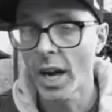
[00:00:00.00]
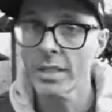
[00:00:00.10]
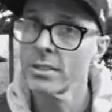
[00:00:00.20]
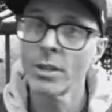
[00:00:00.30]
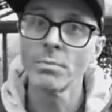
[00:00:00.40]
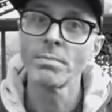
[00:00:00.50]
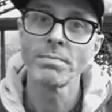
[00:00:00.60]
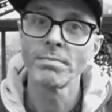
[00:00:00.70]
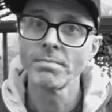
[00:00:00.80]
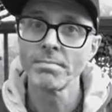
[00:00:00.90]
don't know.
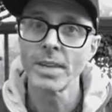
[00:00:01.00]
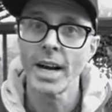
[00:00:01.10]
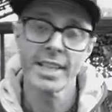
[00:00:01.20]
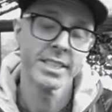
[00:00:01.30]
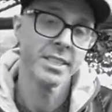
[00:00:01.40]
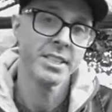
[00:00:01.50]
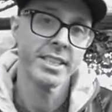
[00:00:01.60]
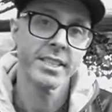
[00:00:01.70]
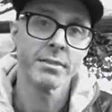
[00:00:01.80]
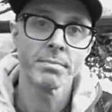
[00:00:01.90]
I didn't see
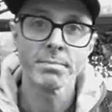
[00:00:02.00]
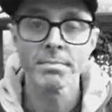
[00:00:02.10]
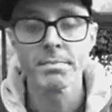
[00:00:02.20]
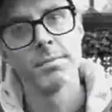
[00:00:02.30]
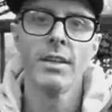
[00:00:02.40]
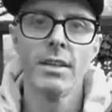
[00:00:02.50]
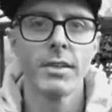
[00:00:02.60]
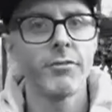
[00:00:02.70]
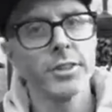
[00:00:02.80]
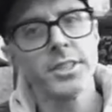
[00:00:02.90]
it. The
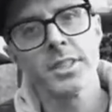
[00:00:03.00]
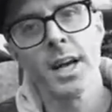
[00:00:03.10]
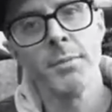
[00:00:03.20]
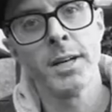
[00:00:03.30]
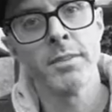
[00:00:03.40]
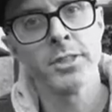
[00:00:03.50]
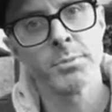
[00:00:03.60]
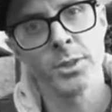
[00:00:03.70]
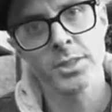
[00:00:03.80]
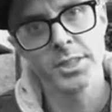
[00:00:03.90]
first time I ever
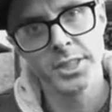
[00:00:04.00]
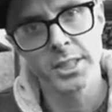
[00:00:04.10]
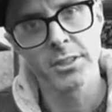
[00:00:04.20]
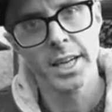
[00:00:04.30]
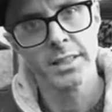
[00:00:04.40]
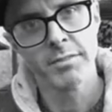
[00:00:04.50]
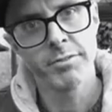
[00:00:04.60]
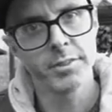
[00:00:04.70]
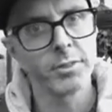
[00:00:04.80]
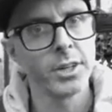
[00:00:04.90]
smoked a cigarette in
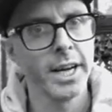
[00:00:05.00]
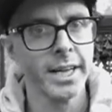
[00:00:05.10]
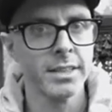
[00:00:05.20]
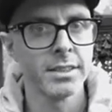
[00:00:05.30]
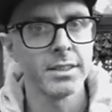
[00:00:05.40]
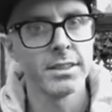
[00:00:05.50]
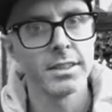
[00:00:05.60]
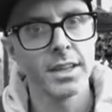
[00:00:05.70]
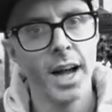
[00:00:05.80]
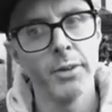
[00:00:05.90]
5th grade,
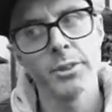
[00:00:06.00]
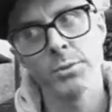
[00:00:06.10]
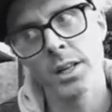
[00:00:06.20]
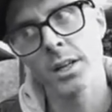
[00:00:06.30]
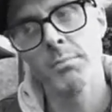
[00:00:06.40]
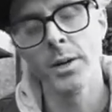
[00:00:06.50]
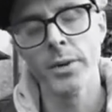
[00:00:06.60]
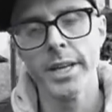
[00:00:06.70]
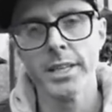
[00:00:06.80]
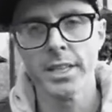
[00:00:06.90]
I was well on my
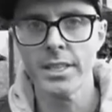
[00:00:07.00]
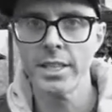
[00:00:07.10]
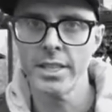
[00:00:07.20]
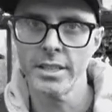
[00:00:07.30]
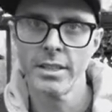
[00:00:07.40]
way into yin.